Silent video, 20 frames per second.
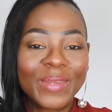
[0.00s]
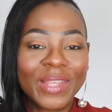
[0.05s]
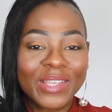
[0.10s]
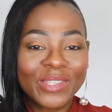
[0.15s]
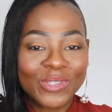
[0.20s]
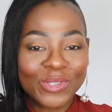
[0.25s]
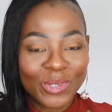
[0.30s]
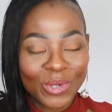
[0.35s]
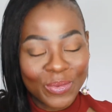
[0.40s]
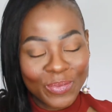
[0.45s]

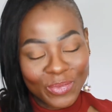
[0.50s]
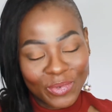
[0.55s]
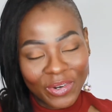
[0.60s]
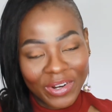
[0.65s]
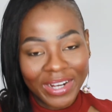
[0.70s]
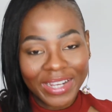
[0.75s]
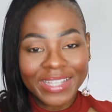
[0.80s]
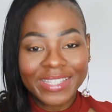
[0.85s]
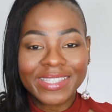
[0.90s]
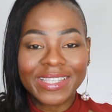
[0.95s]
let's jump
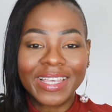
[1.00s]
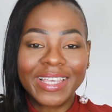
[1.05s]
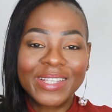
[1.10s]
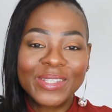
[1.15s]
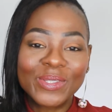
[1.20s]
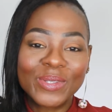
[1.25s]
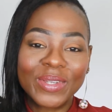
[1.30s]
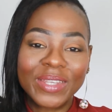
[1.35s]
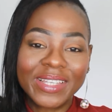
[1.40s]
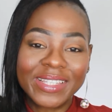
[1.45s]
right
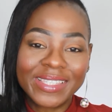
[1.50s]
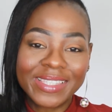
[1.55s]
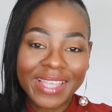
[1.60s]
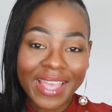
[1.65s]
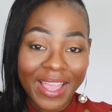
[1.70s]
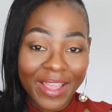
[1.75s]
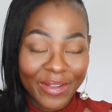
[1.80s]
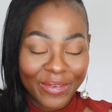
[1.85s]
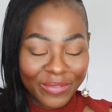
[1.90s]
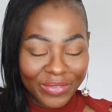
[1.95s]
into this
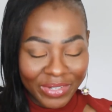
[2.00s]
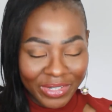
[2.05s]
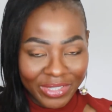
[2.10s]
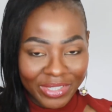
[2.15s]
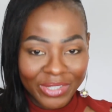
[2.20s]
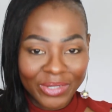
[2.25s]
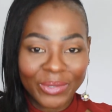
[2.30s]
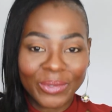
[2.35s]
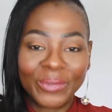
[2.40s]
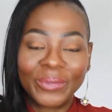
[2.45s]

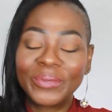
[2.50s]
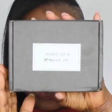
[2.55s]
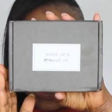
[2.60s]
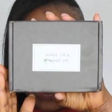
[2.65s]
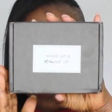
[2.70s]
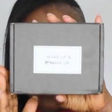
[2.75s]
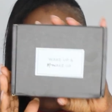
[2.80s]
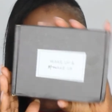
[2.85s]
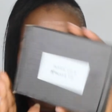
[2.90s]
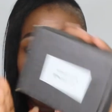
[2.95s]
video
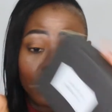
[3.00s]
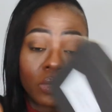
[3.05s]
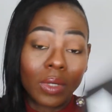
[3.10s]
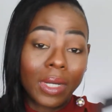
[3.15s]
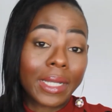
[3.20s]
review.